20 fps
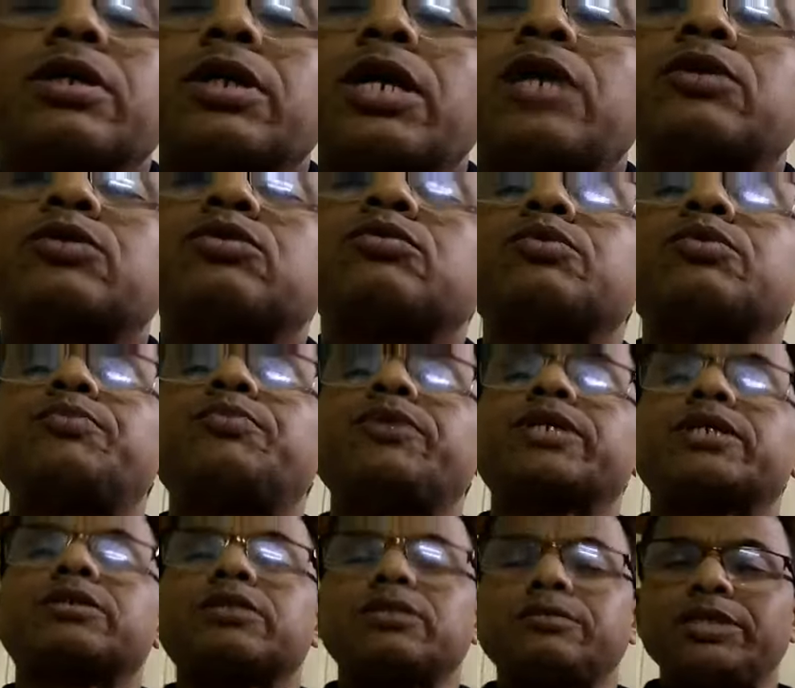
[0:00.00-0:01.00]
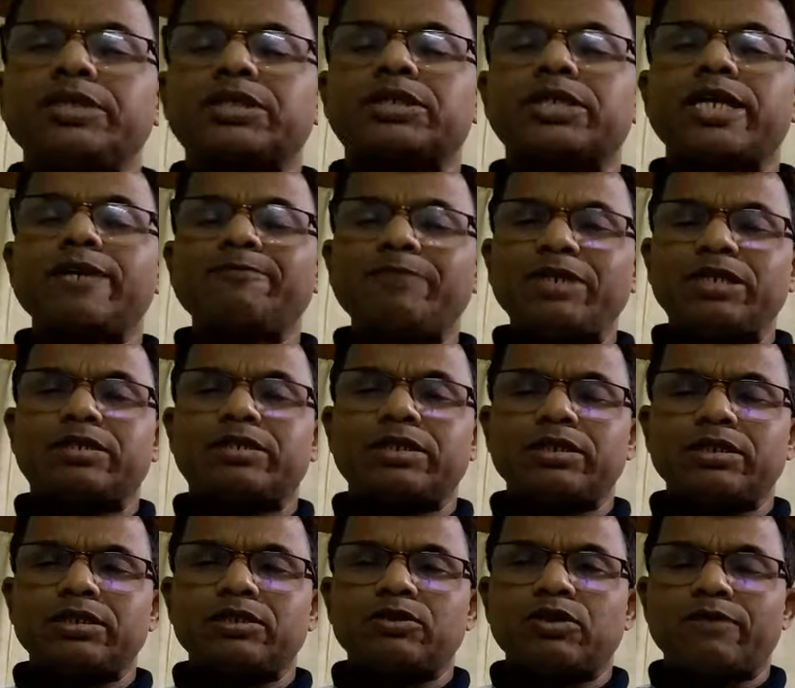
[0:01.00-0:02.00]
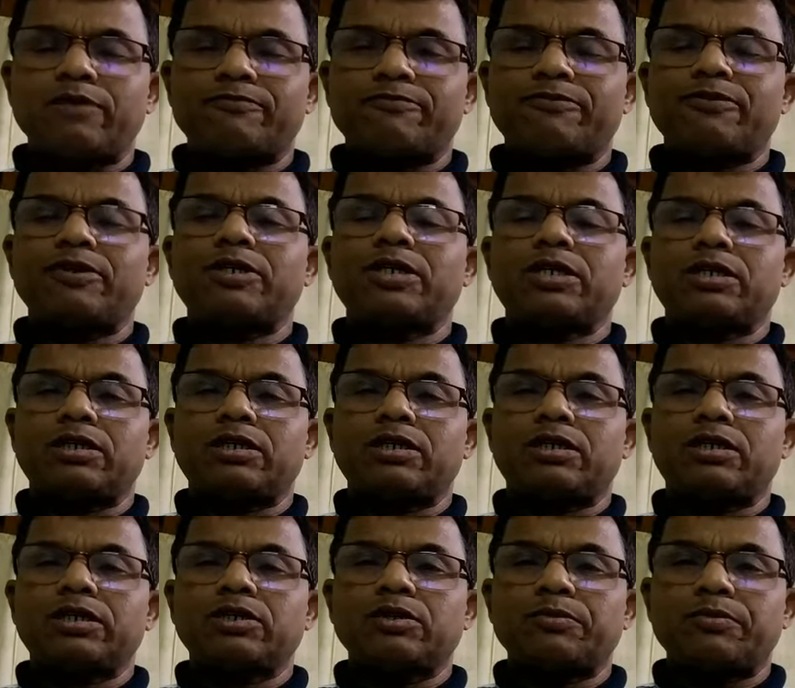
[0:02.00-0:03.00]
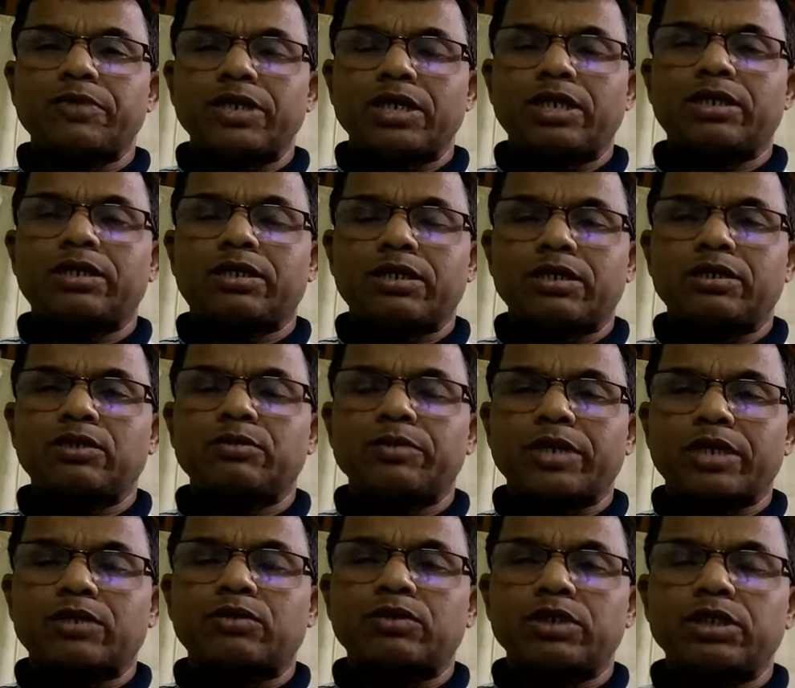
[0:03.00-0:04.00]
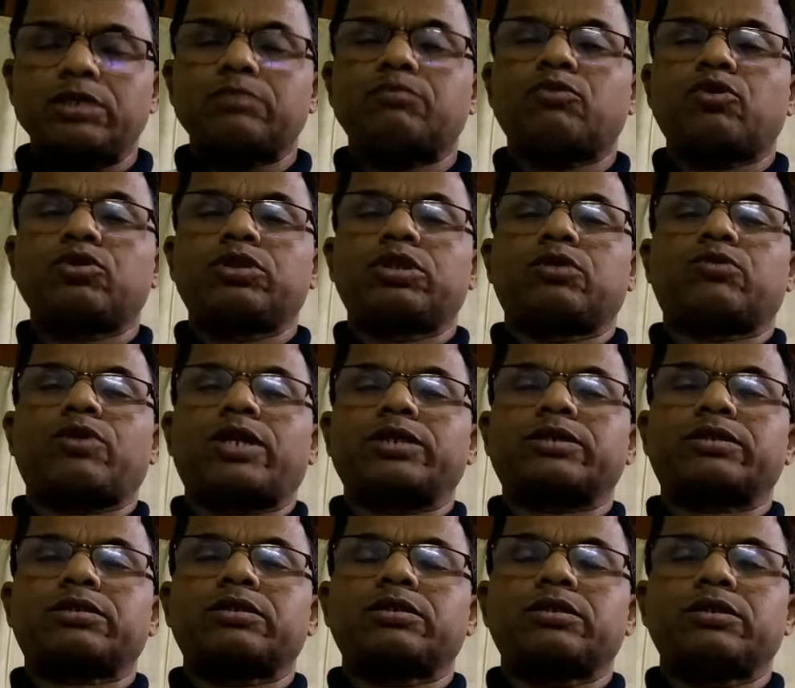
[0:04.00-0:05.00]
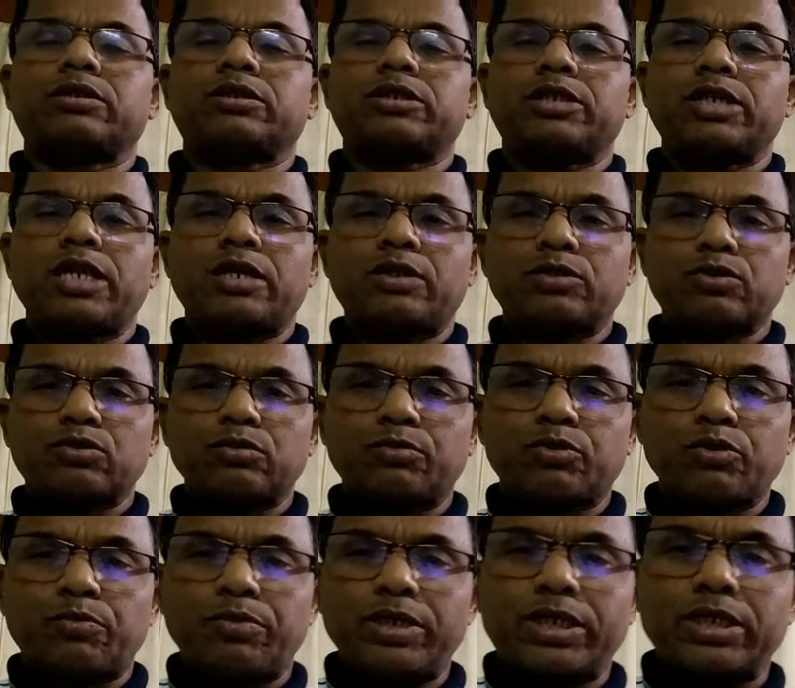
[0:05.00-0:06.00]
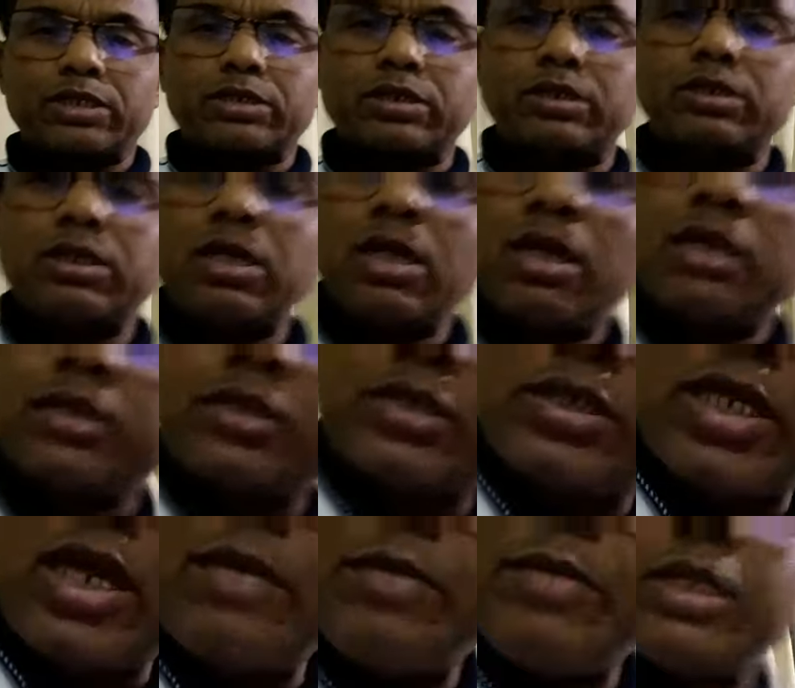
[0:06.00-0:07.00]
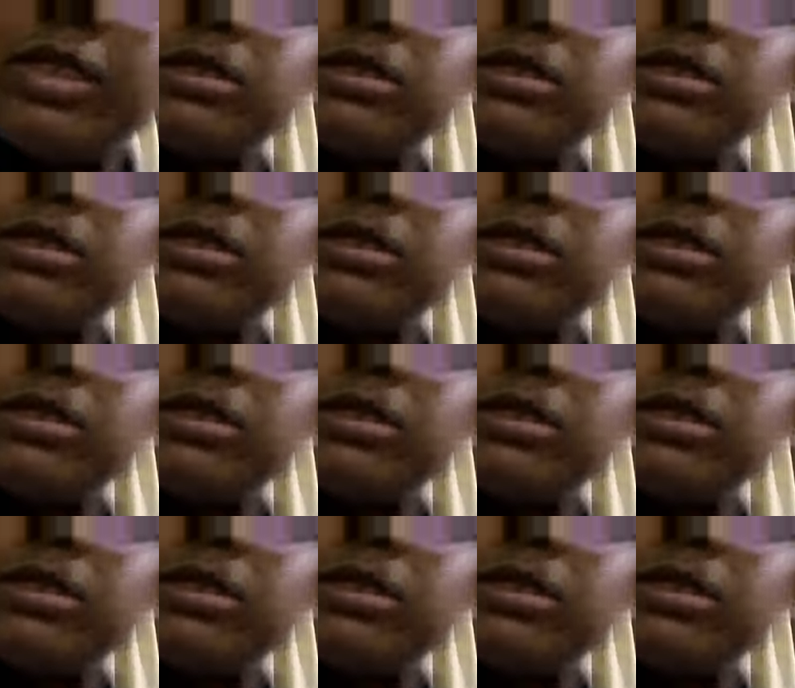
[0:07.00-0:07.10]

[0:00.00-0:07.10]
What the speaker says: Errors of duplication means same entry you have recorded more than once. Errors of duplication, same